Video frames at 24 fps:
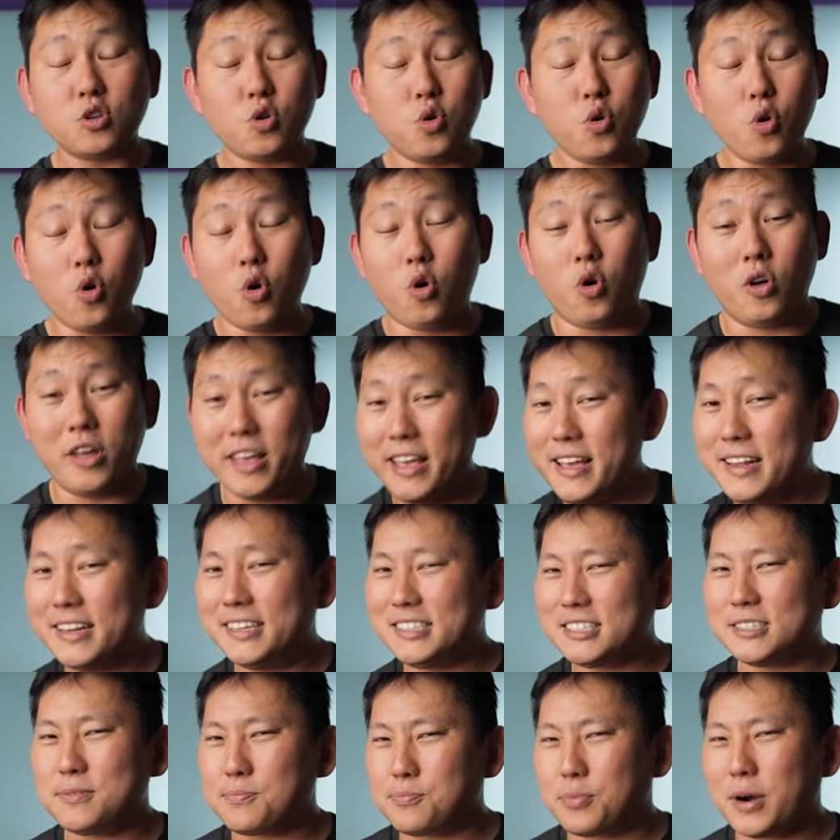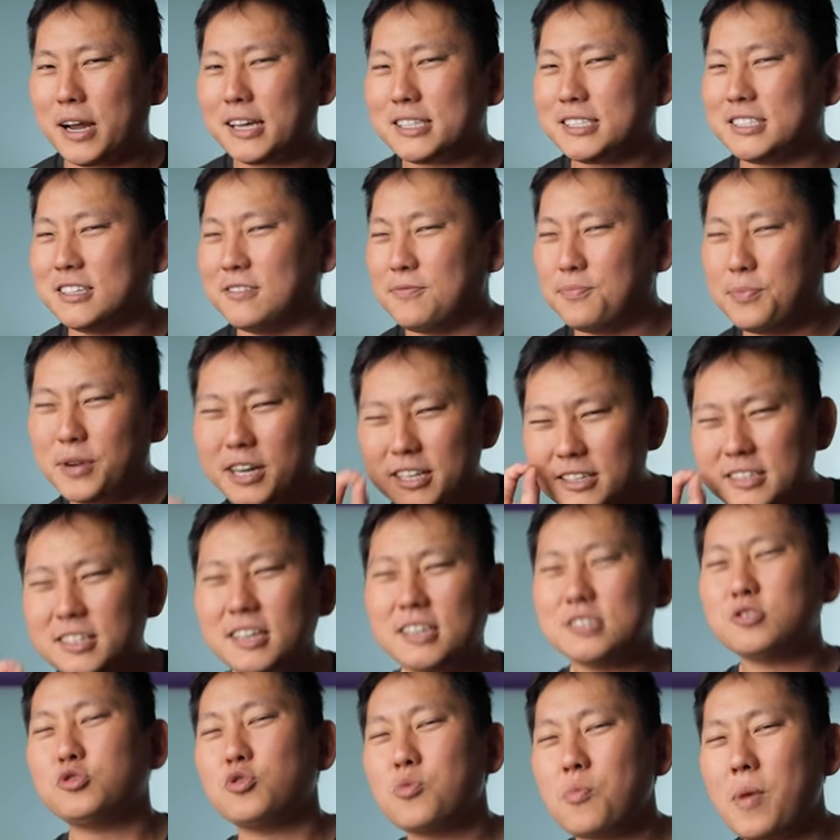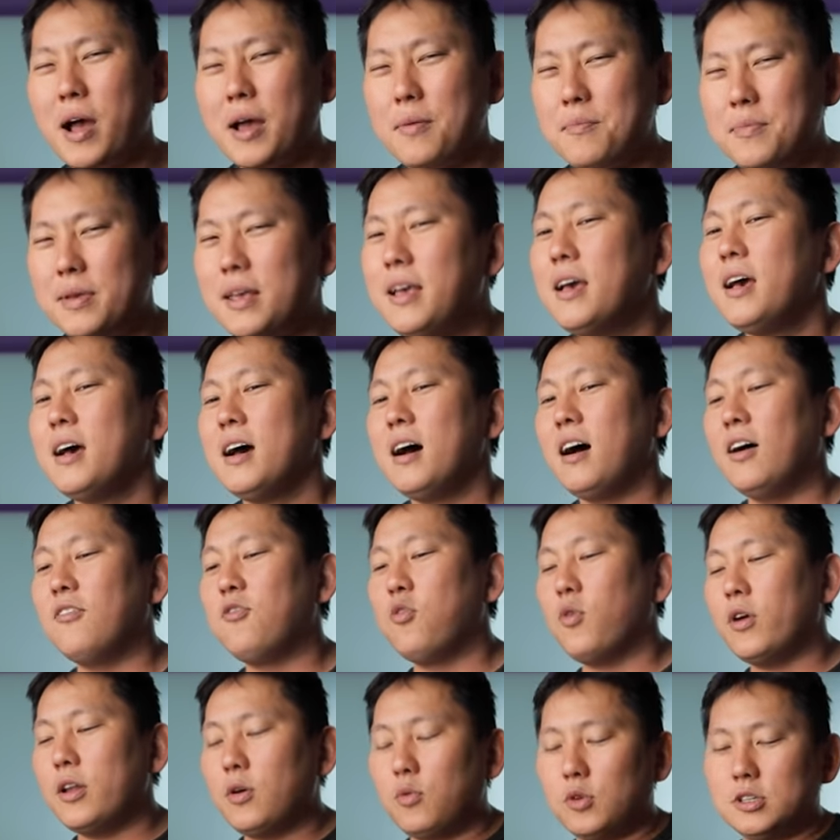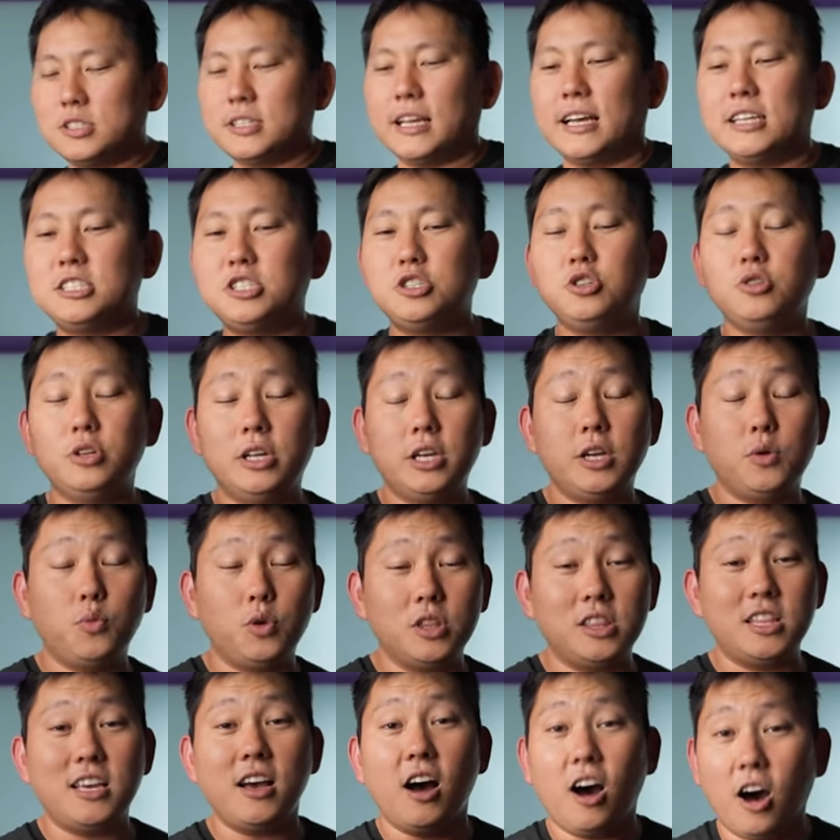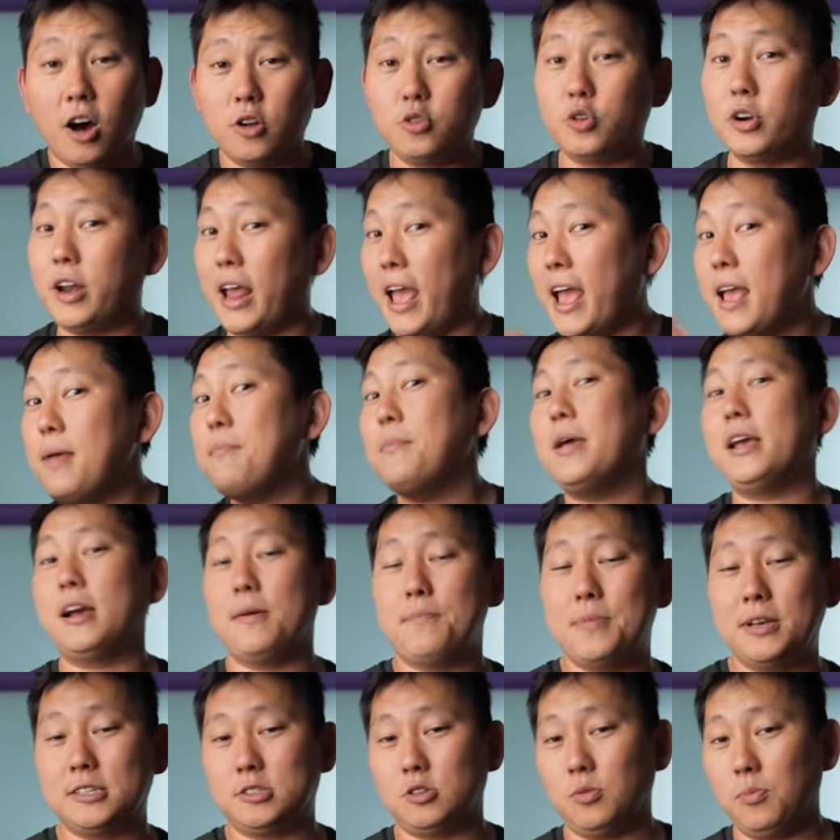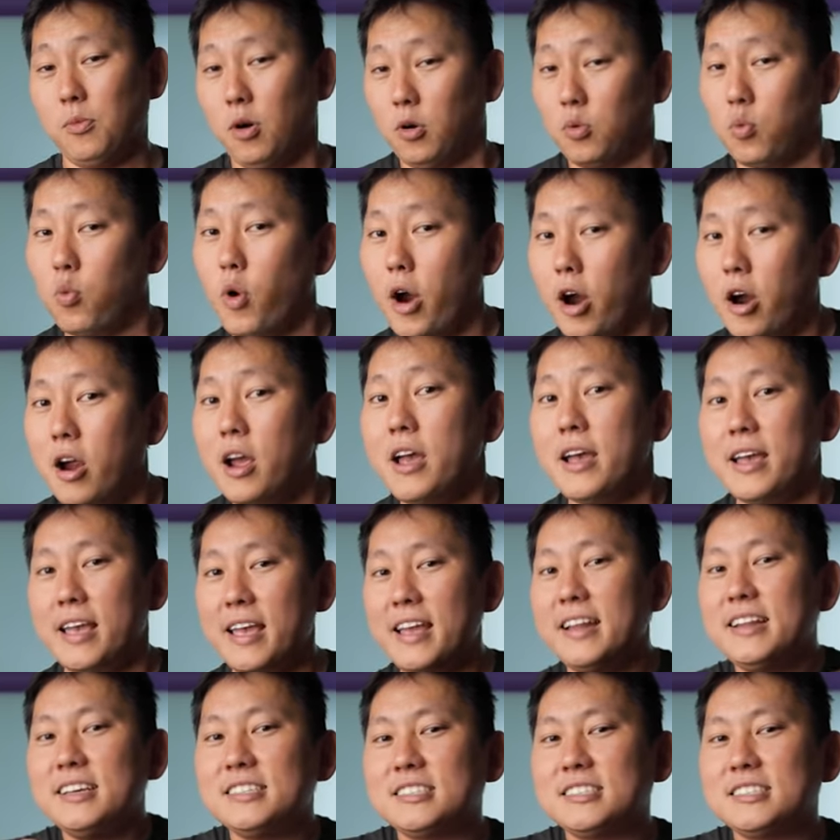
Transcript: cool, it is impressive, but it does remind me of what it was like shooting with the 108 megapixel mode, where it